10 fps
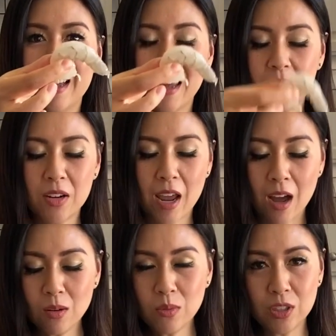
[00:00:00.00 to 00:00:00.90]
And
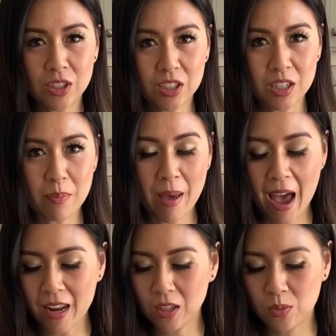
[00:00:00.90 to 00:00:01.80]
now we're just gonna
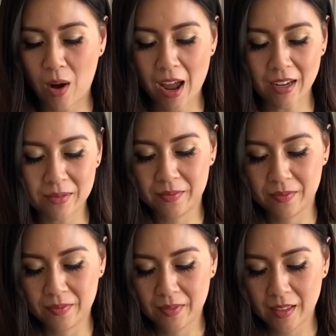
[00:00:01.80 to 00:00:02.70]
pat it dry.
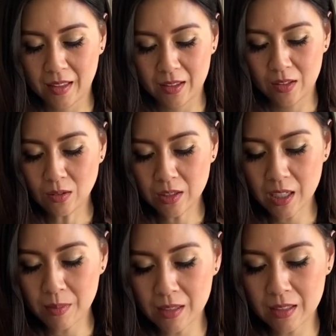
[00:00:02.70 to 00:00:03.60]
Don't skip this